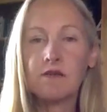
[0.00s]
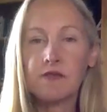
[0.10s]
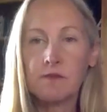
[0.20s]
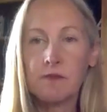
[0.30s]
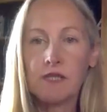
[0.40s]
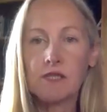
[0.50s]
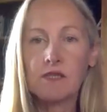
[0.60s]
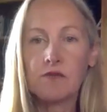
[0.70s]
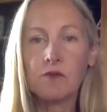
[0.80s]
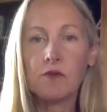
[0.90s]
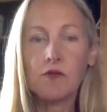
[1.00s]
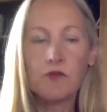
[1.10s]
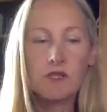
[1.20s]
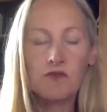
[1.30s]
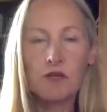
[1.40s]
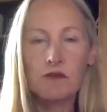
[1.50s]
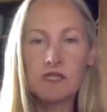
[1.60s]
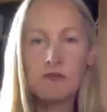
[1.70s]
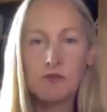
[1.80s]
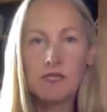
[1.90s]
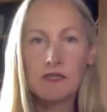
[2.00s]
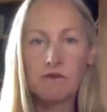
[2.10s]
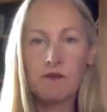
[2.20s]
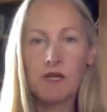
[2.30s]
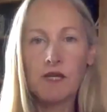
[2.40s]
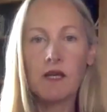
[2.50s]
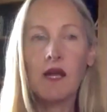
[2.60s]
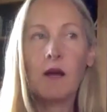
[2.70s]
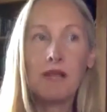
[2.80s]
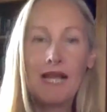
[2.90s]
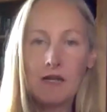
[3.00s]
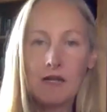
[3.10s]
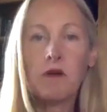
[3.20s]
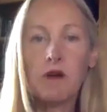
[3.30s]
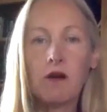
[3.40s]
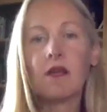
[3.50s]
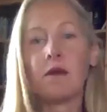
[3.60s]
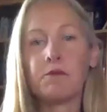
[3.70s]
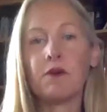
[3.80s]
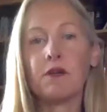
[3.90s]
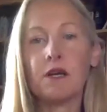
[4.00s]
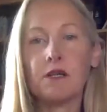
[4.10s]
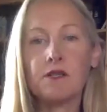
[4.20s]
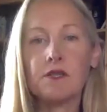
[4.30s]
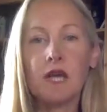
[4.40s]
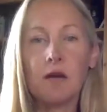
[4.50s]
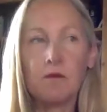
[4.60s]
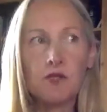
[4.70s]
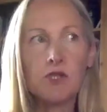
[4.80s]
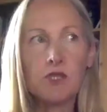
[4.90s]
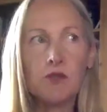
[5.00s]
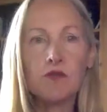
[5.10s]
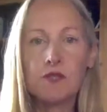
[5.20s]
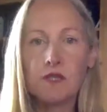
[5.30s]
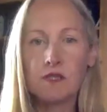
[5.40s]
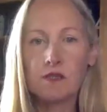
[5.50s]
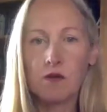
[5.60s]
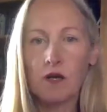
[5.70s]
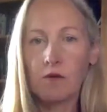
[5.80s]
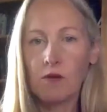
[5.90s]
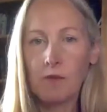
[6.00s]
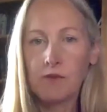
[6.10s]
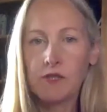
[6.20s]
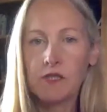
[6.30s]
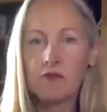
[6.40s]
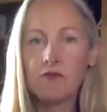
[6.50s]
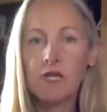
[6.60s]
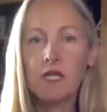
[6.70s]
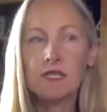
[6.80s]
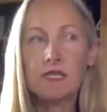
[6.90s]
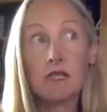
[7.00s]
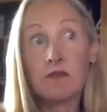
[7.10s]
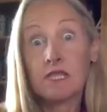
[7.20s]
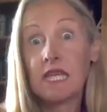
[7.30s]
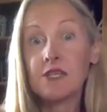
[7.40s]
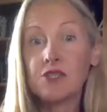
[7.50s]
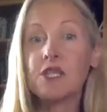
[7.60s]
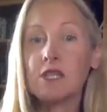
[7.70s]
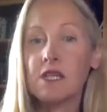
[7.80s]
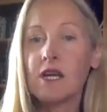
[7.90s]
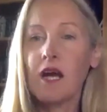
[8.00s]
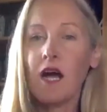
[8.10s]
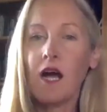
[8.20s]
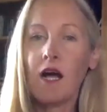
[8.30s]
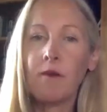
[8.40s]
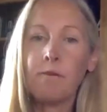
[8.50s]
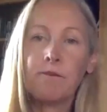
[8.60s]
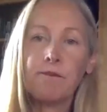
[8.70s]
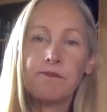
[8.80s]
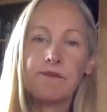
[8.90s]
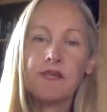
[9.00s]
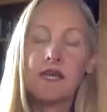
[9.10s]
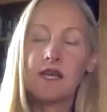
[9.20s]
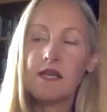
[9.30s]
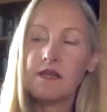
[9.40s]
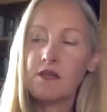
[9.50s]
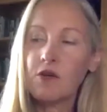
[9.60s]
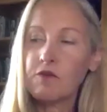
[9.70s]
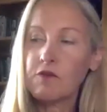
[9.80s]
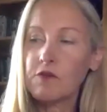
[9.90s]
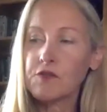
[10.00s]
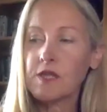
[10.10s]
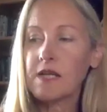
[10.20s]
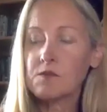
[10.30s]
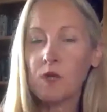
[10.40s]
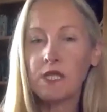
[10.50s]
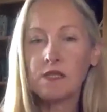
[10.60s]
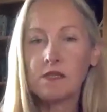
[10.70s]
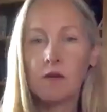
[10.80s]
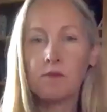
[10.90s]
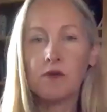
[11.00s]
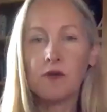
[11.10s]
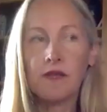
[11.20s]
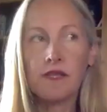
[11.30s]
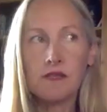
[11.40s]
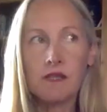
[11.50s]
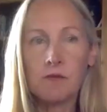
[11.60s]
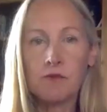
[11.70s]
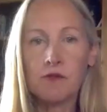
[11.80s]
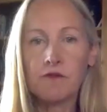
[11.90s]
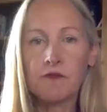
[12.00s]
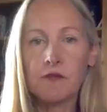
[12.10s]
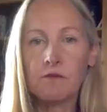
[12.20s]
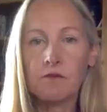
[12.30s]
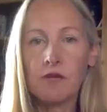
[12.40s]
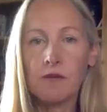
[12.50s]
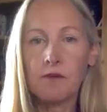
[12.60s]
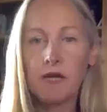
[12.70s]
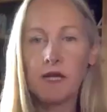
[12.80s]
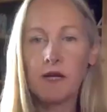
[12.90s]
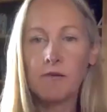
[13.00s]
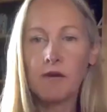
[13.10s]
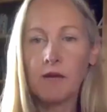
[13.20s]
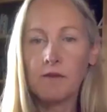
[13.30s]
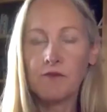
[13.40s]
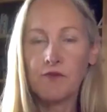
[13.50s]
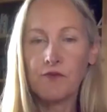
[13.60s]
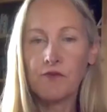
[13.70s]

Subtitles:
of the Spanish Civil War through this very specific black market product that was used as a weapon of degradation in the novel. So that's one example. And there's a number of them whereby I'm